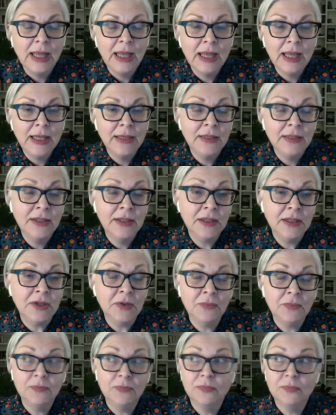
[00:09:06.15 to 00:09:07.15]
And I
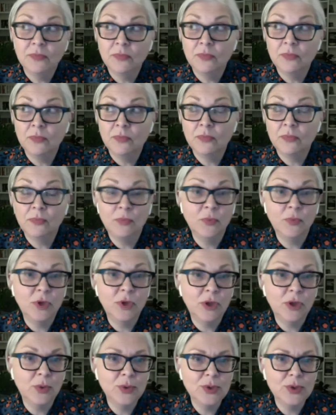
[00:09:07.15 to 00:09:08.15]
think
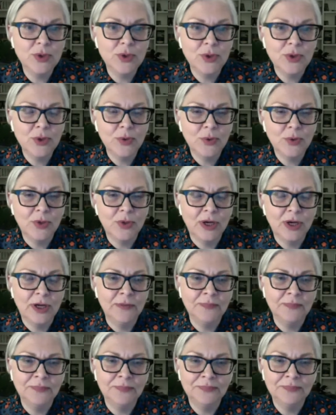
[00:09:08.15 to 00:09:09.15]
we also
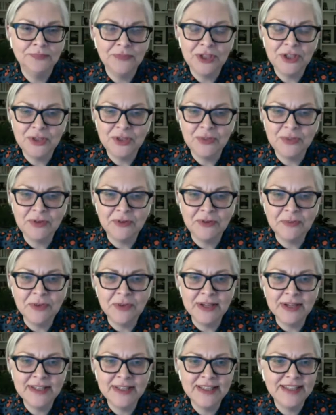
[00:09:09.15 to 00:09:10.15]
need to be
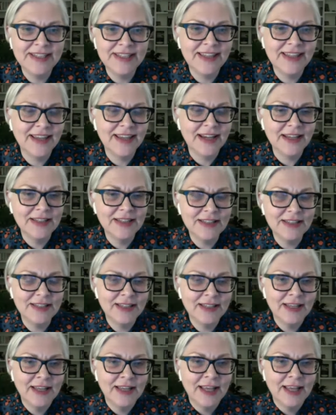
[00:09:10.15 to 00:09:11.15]
reminded that
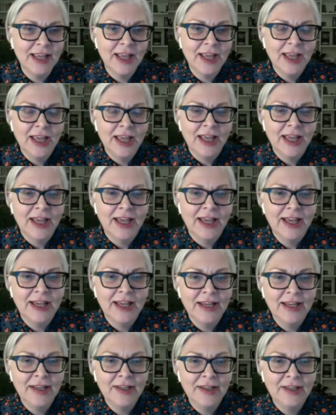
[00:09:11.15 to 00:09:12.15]

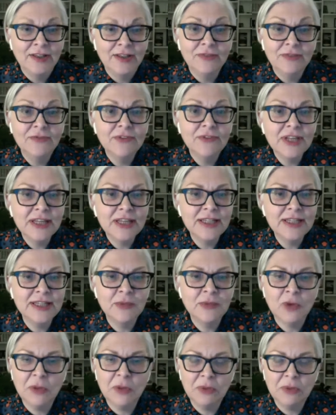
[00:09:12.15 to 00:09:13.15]
the
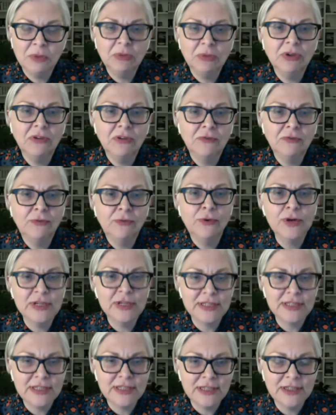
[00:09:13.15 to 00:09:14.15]
reason why people are
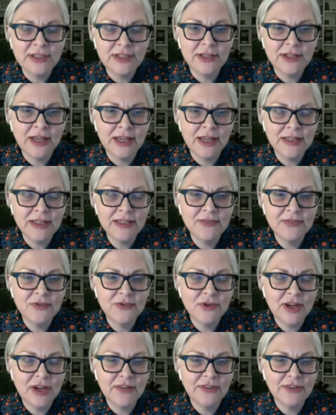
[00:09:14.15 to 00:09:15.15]
forced into hands of
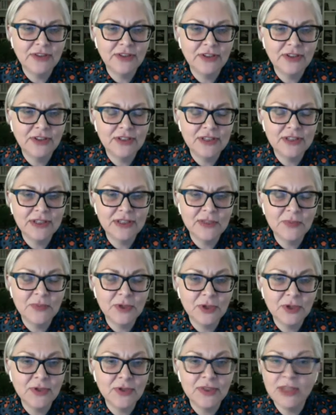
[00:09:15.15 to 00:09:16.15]
traffickers is
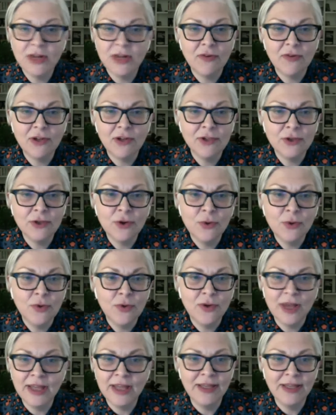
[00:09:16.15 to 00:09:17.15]
because there are
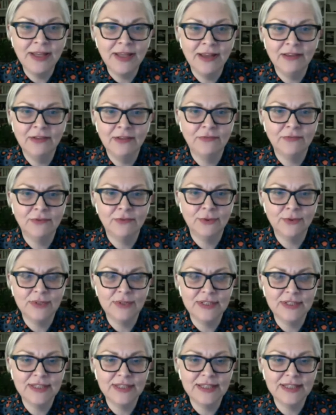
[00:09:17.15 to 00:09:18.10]
no any other routes.